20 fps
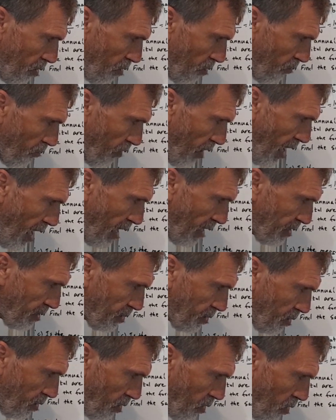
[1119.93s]
of x
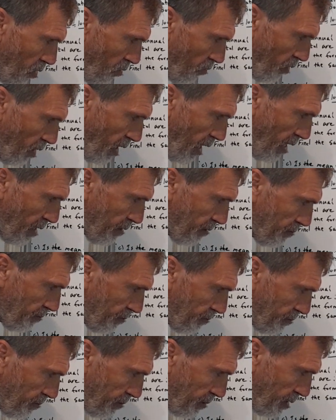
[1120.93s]
over n.
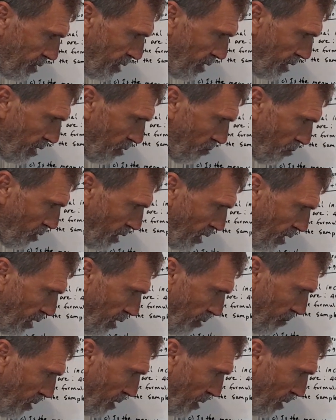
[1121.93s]
We're going to come